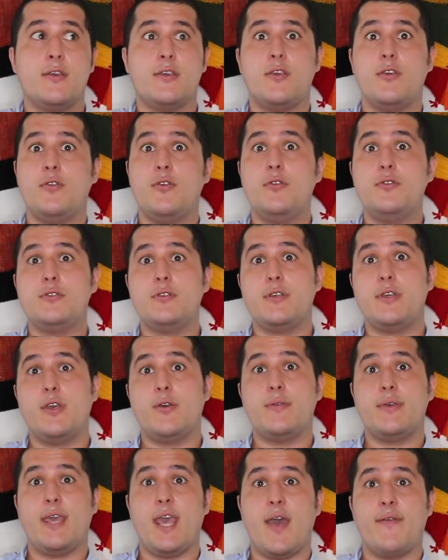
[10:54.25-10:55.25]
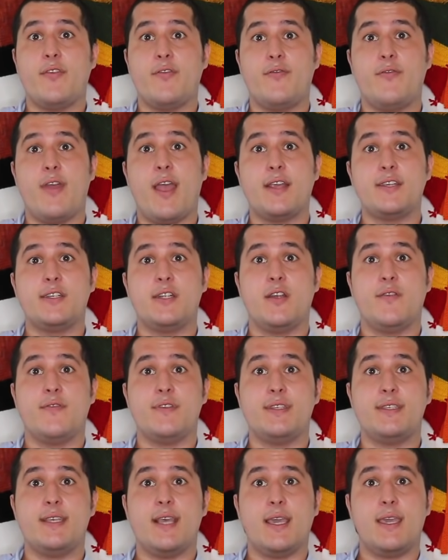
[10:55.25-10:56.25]
you usually only have a fraction
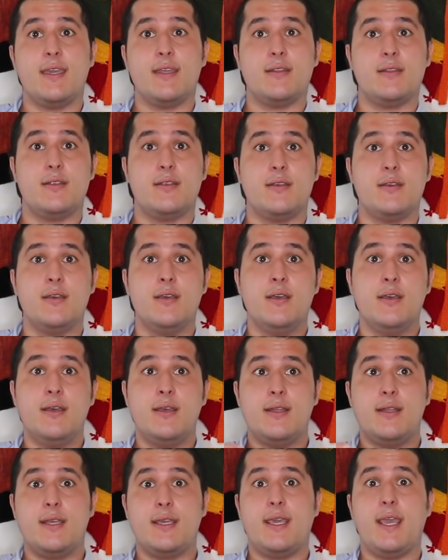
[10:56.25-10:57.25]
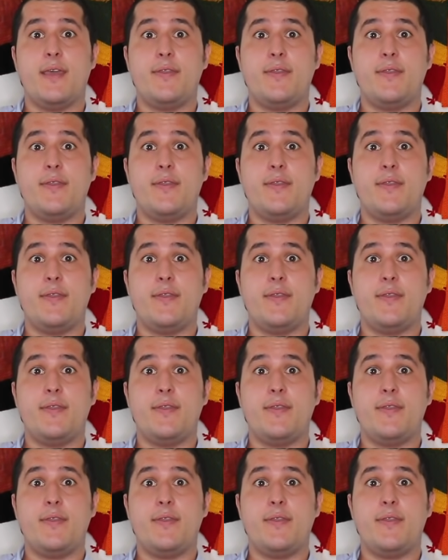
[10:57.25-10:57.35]
of a second to